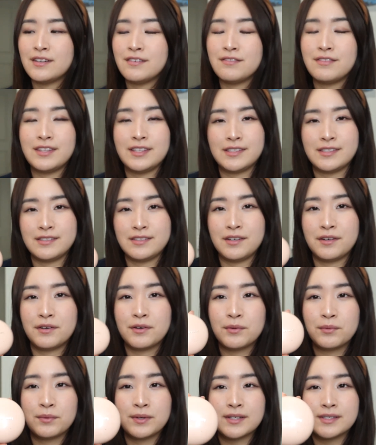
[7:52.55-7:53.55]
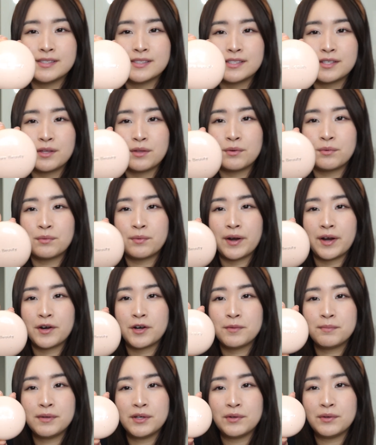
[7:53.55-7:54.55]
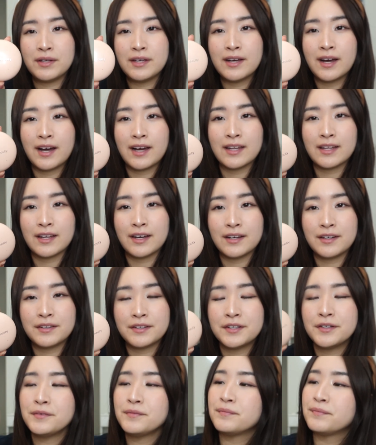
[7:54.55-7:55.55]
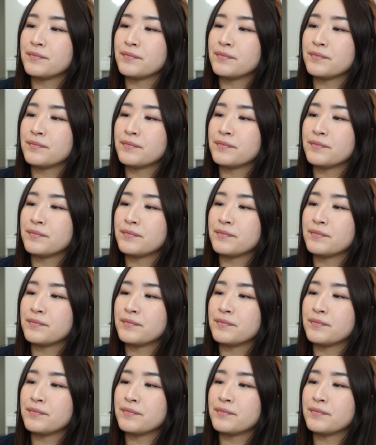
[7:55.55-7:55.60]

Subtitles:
of this year was the Rare Beauty highlighter.